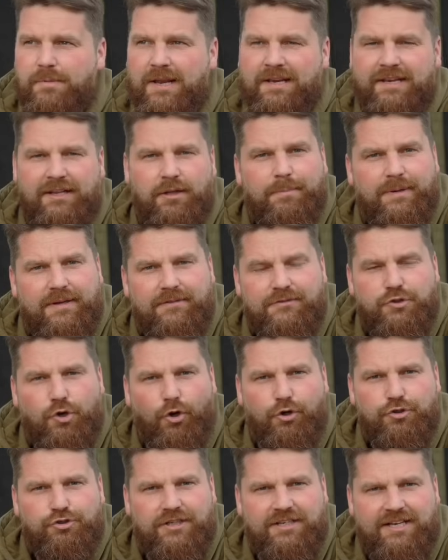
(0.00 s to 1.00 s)
A little bit of
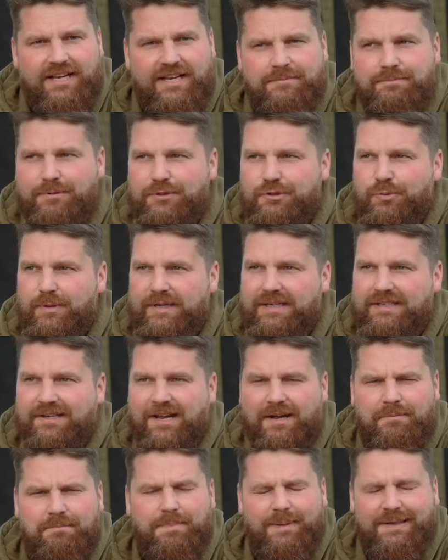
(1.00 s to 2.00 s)
dodging in between.
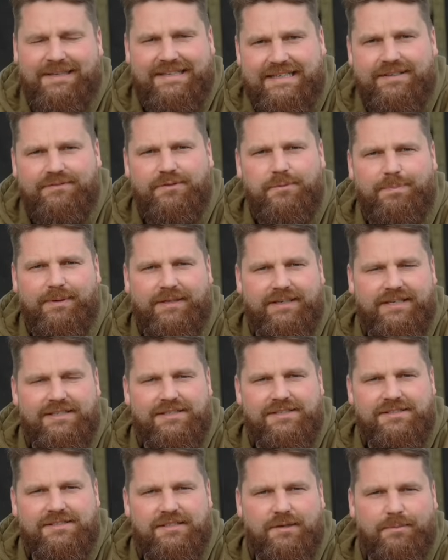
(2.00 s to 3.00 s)

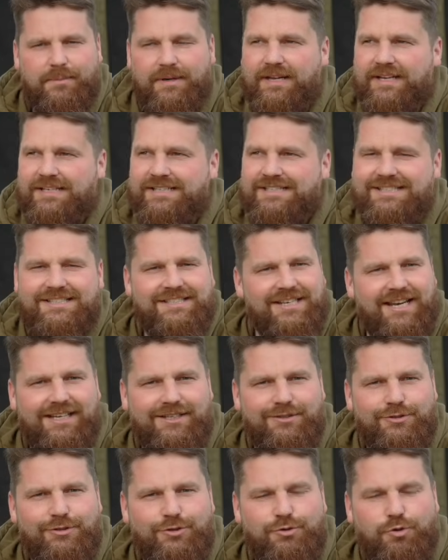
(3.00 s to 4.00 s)
Unbelievably, some
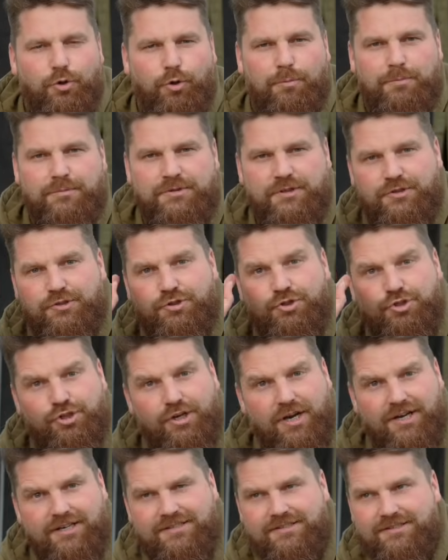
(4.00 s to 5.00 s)
insane storms
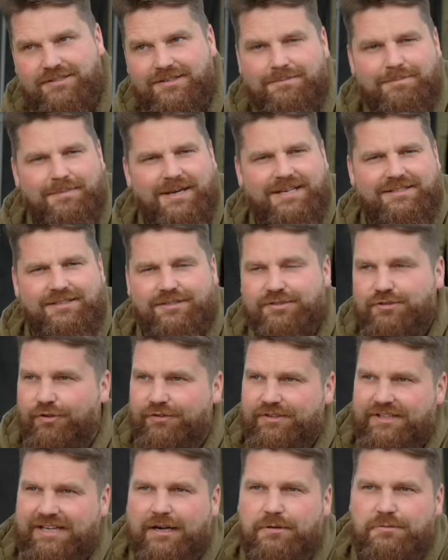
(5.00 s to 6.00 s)
just missed us
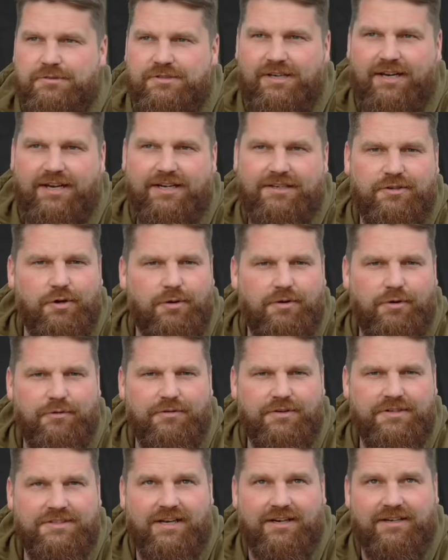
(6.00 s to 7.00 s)
on the outside going
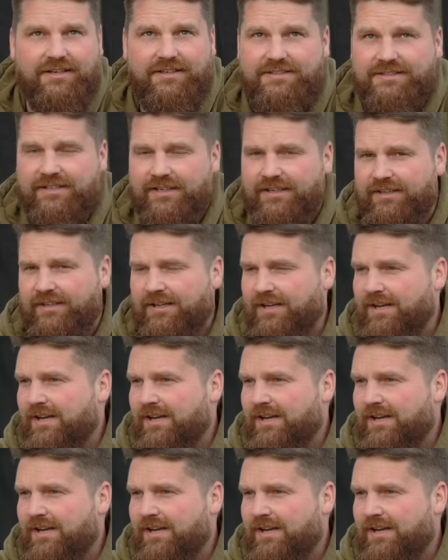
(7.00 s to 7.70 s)
over Ducklington.